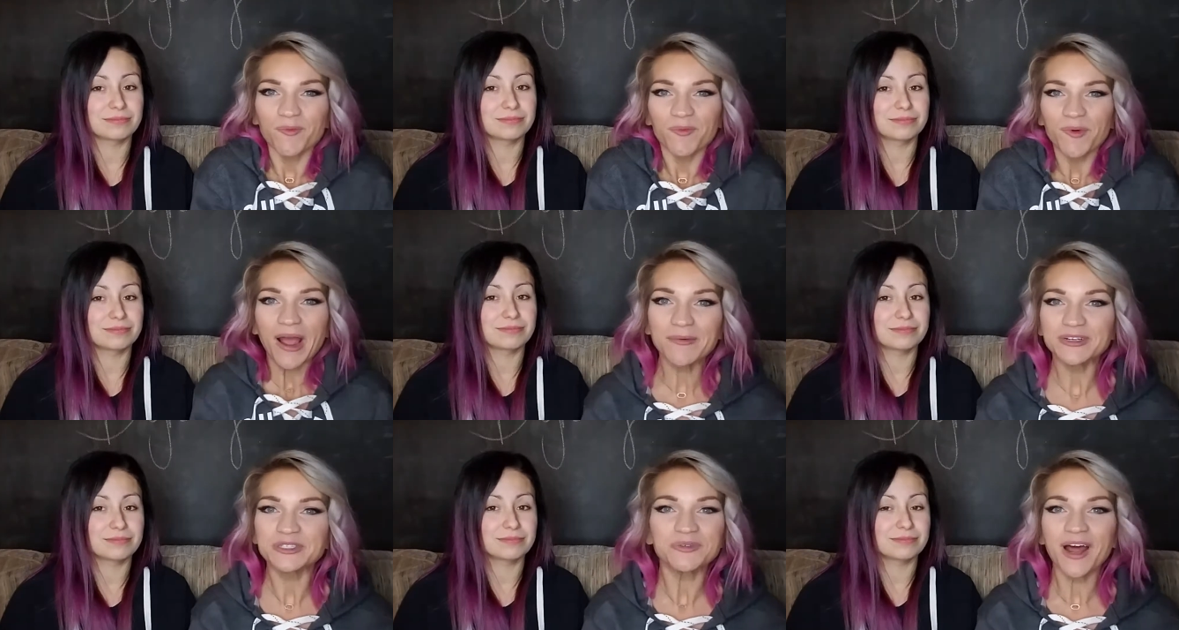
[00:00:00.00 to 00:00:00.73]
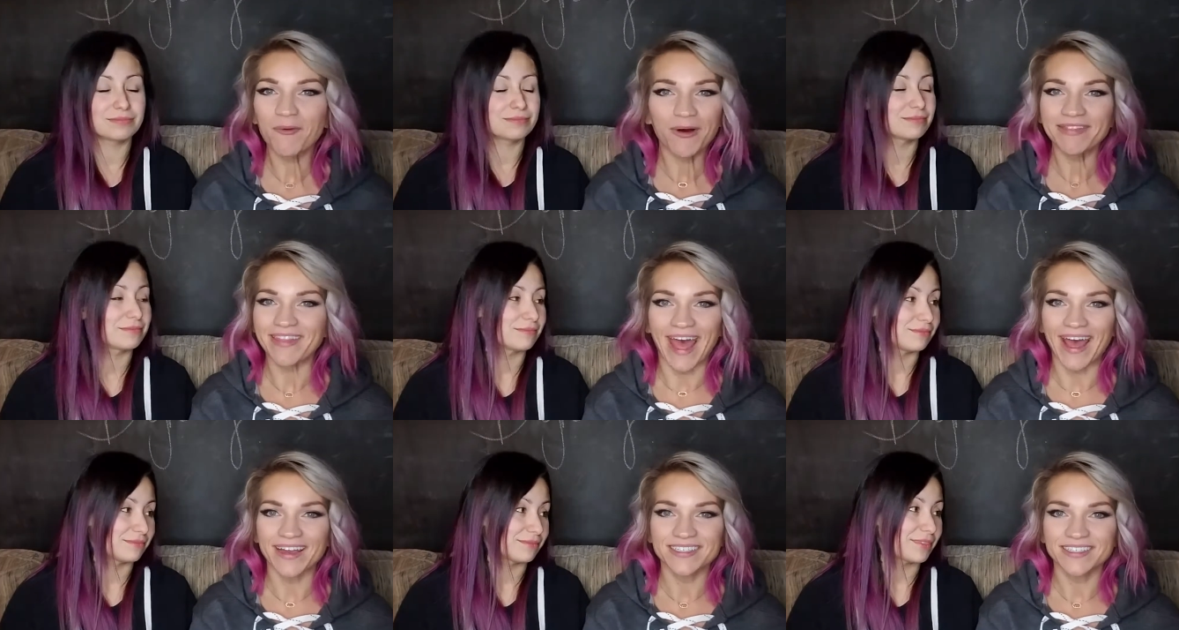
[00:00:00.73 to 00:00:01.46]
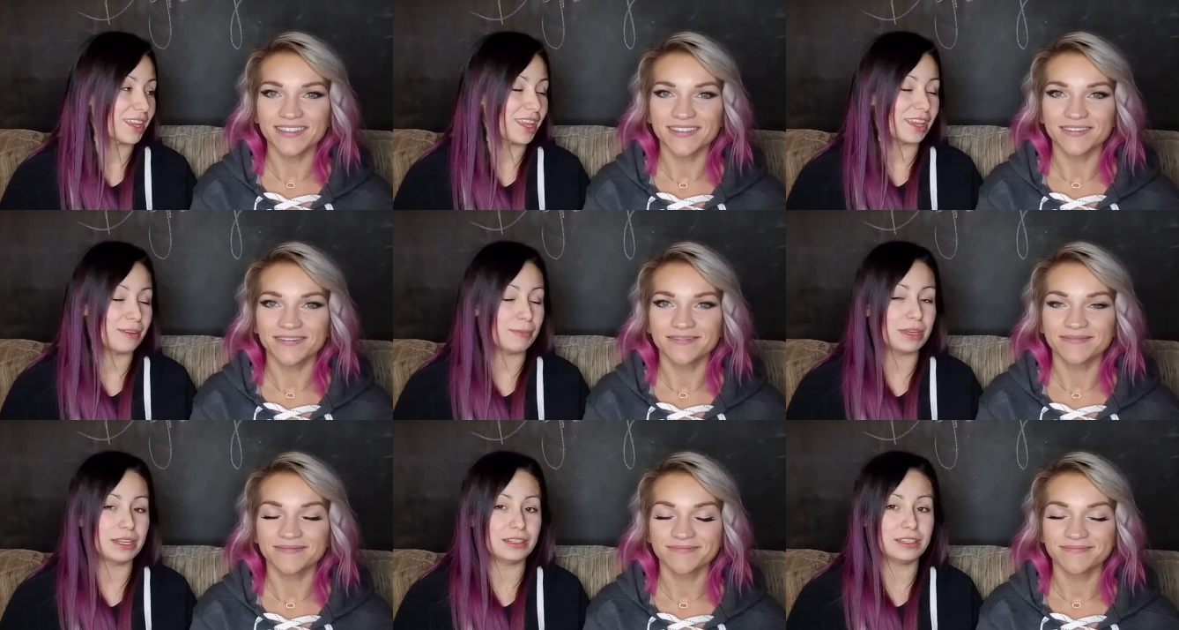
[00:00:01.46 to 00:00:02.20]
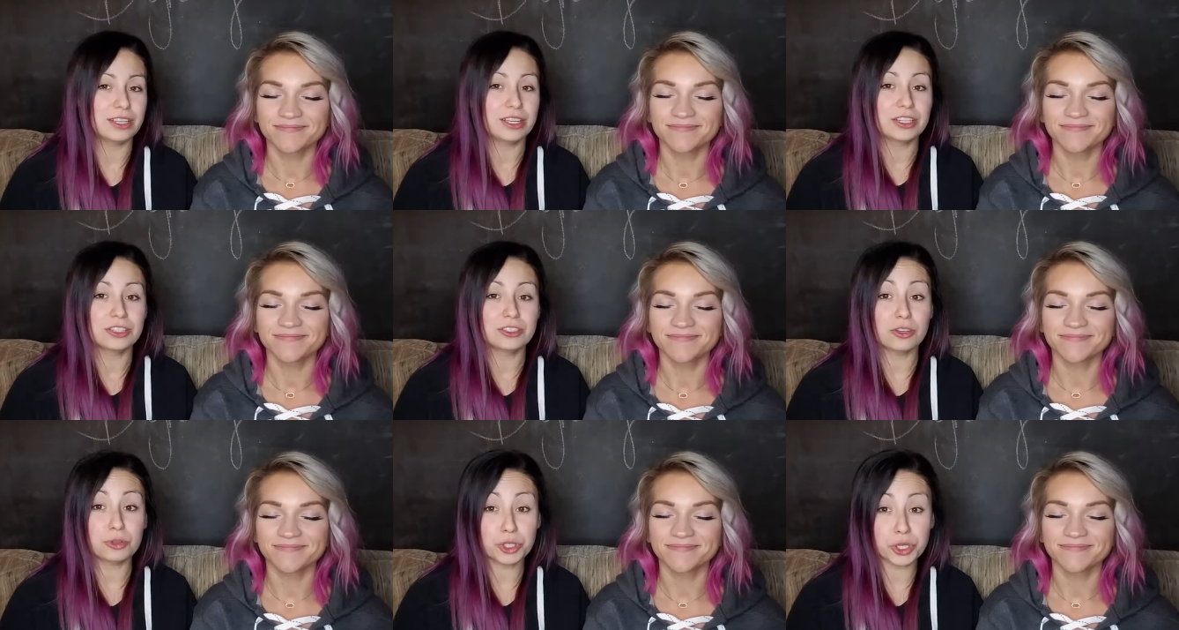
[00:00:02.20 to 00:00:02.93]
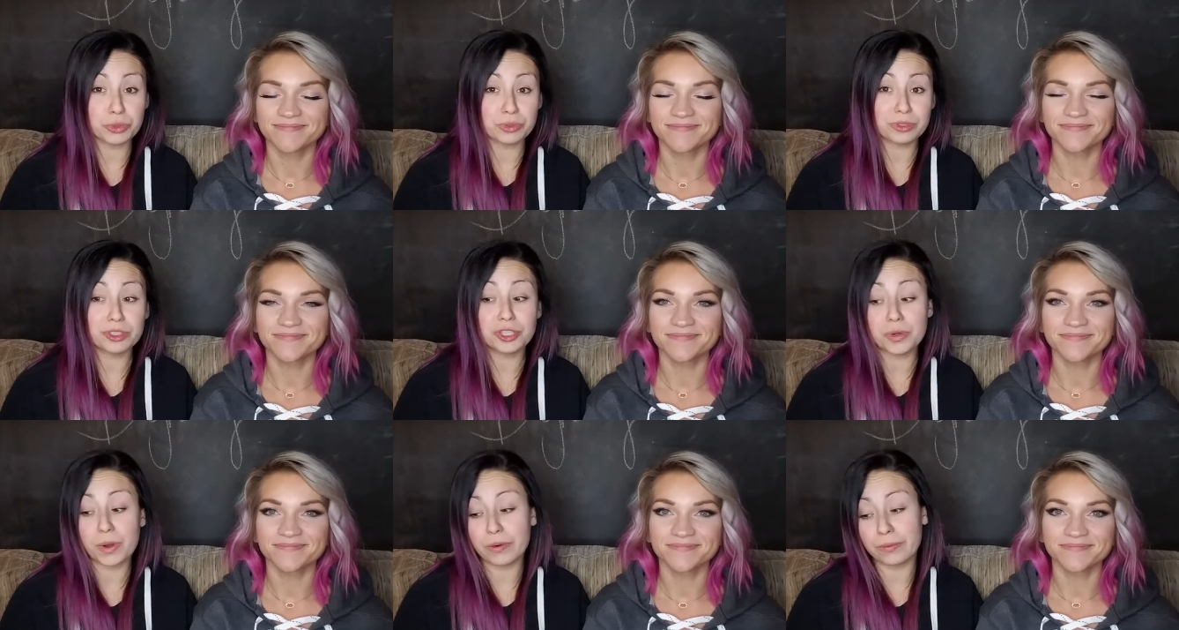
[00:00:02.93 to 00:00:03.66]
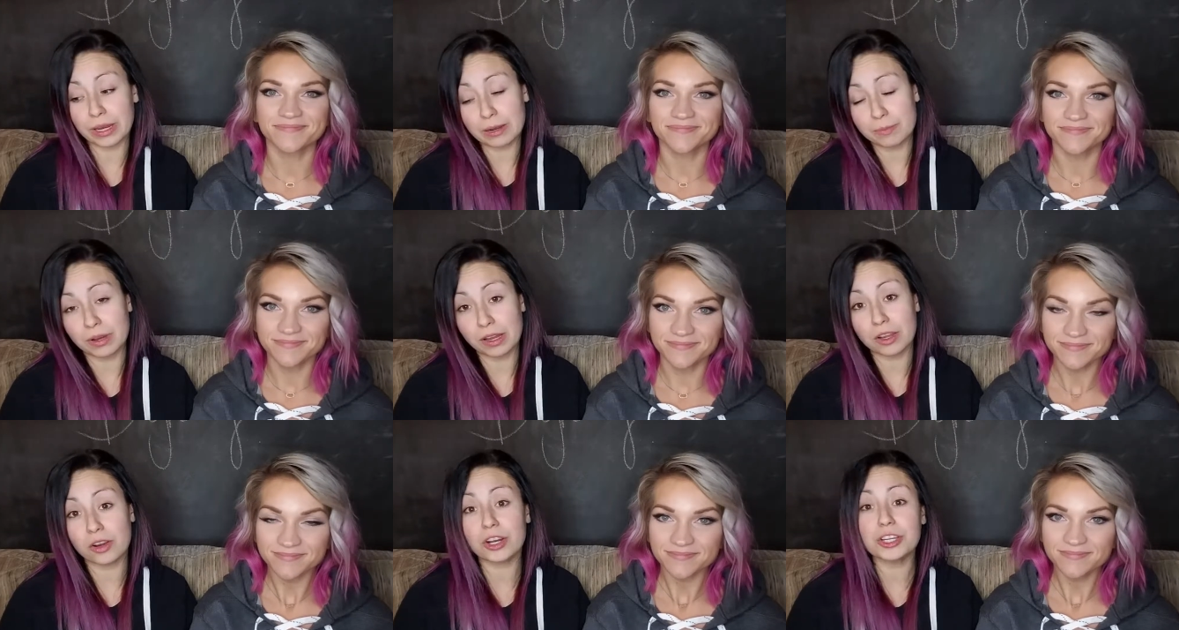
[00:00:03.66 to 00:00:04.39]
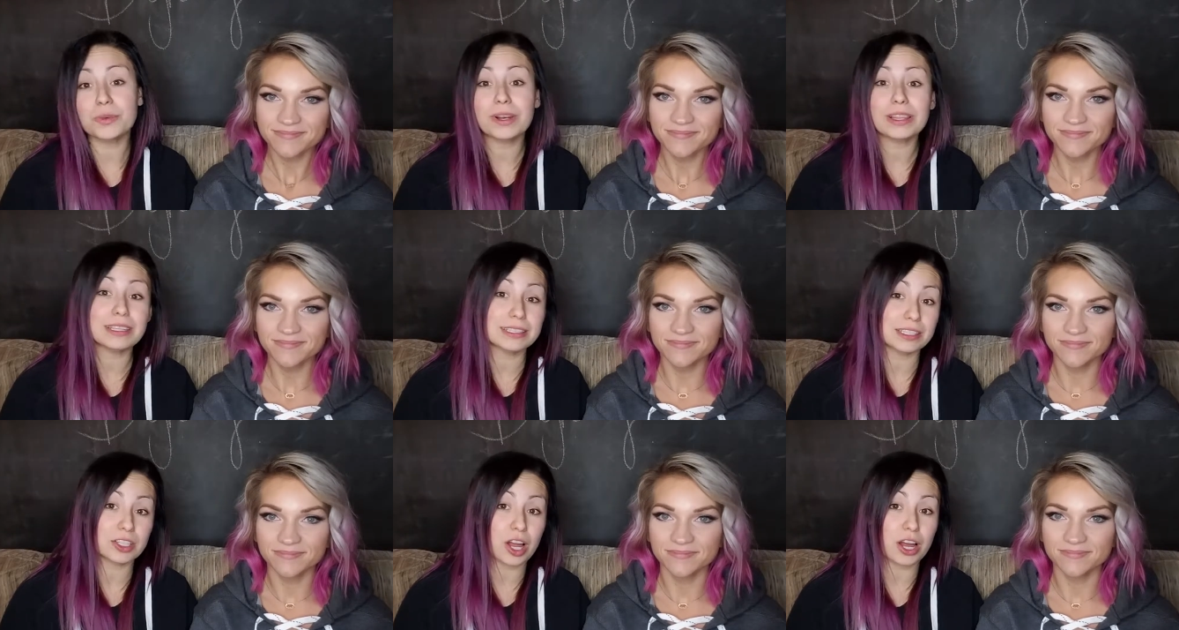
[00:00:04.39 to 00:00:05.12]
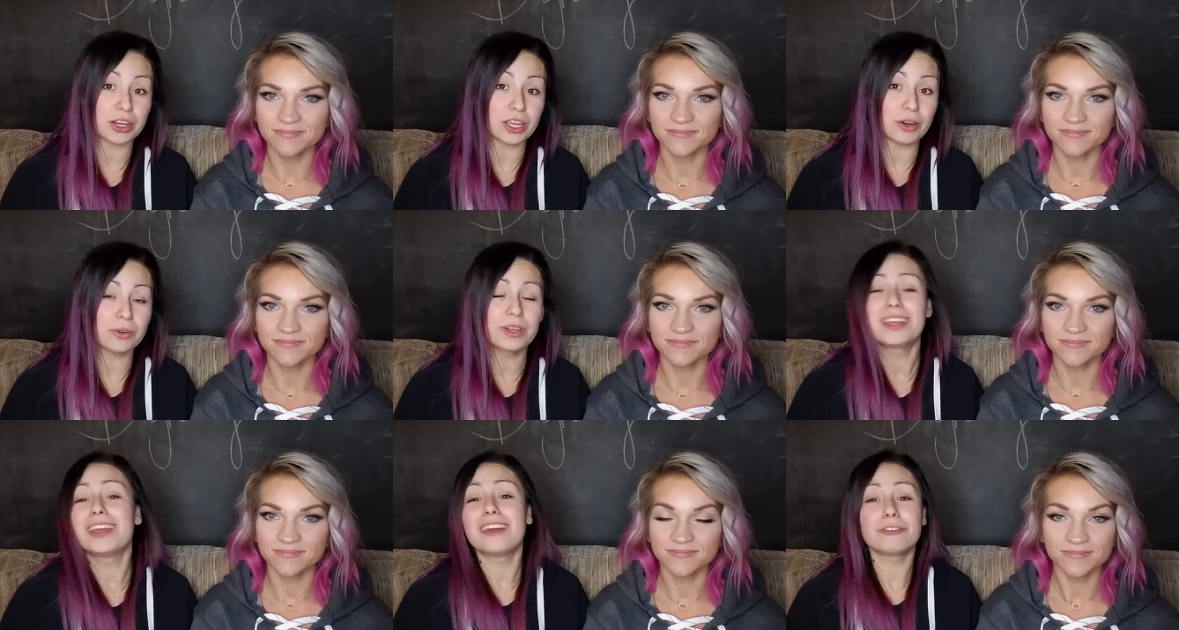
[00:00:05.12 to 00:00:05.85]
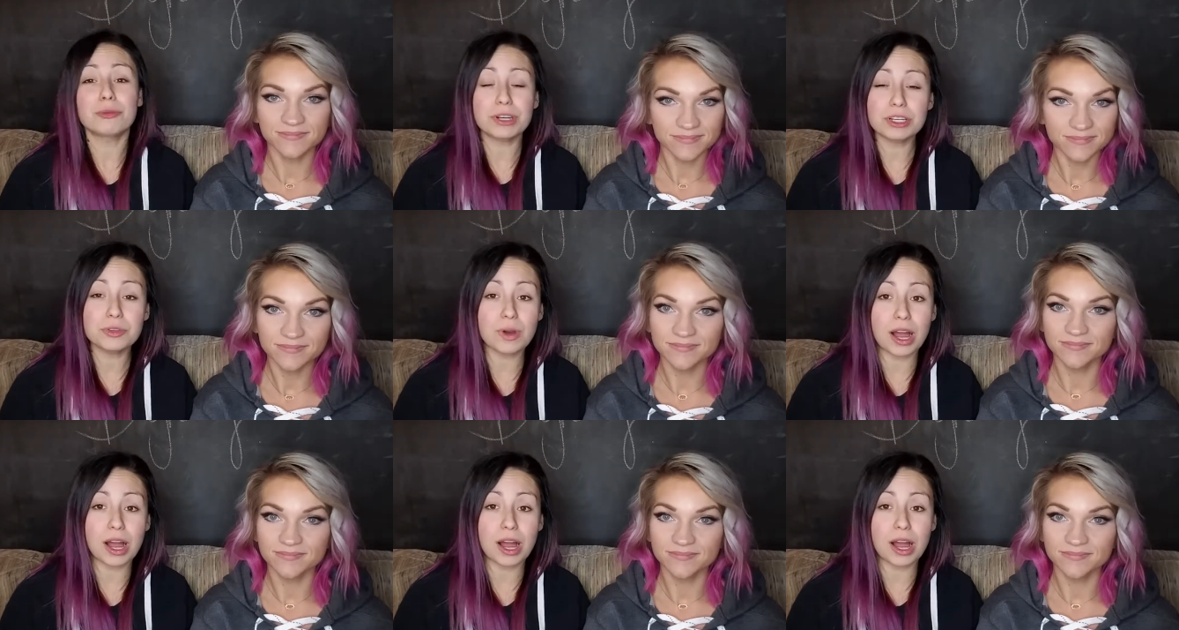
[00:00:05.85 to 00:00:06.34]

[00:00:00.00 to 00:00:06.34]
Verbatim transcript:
Speaker 1: Why would
Speaker 2: you not want that?
Speaker 1: Amen. So choose do you want to read a book or do you want to listen to audio? If you want to do